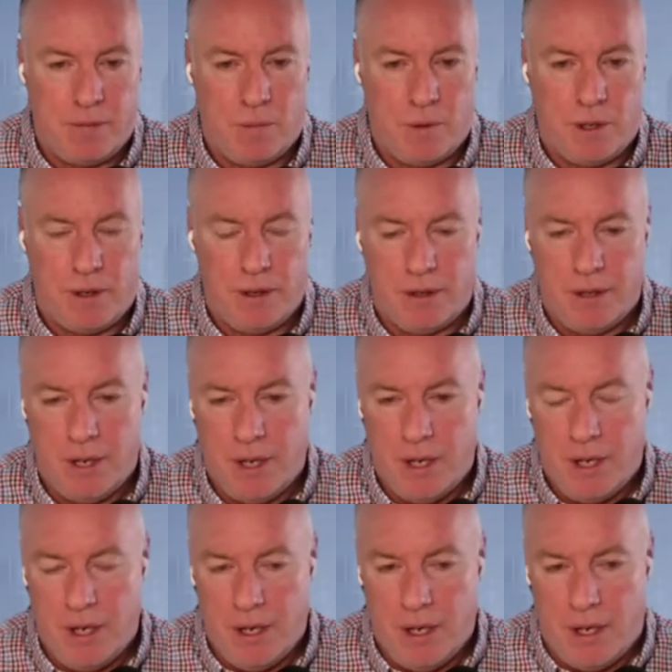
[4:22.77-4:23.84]

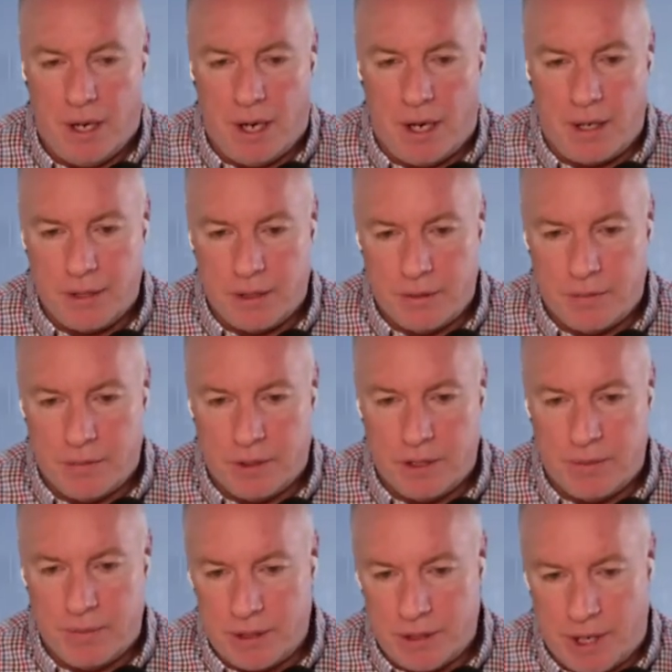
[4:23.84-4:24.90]
What's
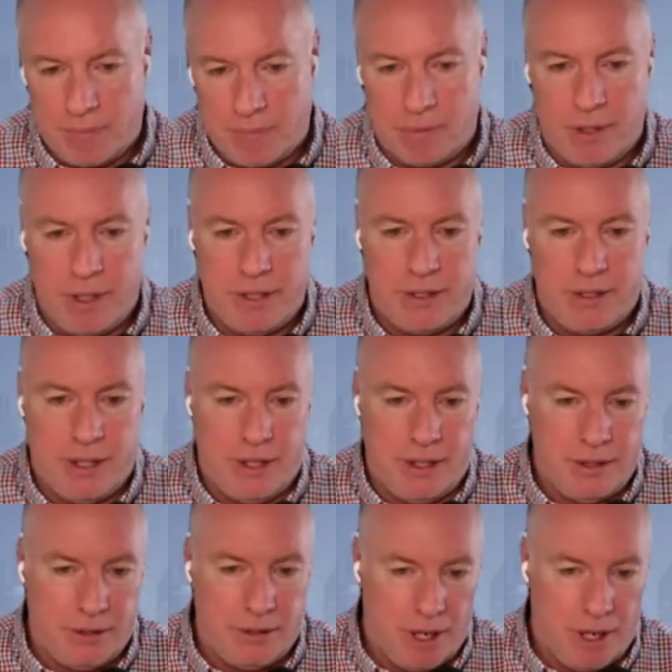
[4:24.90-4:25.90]
the best operations?